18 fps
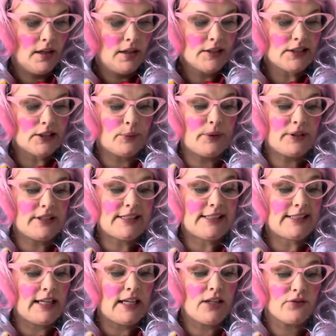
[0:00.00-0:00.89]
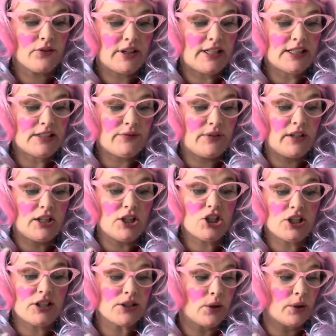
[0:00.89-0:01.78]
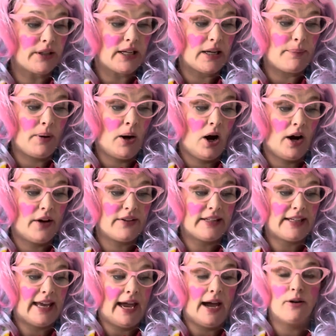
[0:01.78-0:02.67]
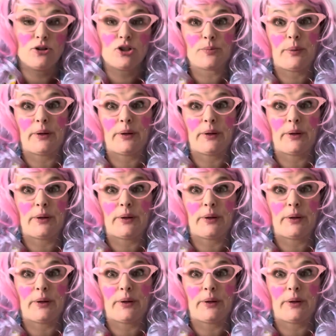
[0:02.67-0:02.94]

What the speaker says: So when the scenery is finished, he's going to get behind the couch,